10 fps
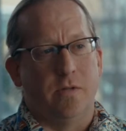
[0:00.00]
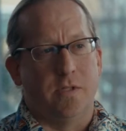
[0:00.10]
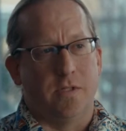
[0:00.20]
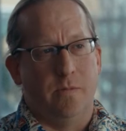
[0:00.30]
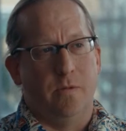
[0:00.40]
it's a
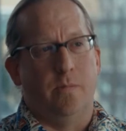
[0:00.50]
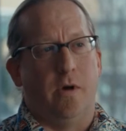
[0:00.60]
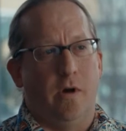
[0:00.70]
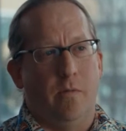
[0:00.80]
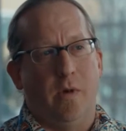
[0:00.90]
similar
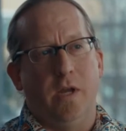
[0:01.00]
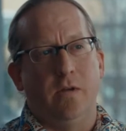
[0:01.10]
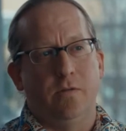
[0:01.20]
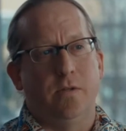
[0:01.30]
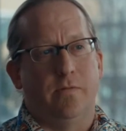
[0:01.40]
part, might
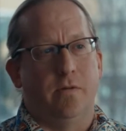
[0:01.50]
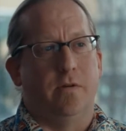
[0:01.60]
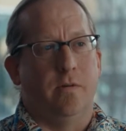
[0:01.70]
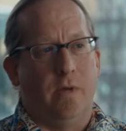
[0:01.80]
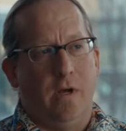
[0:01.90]
use different
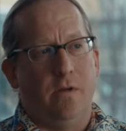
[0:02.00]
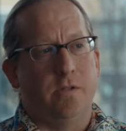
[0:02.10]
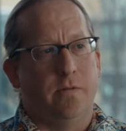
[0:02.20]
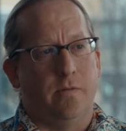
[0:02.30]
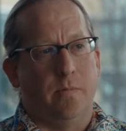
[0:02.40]

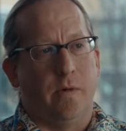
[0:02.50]
terminology for the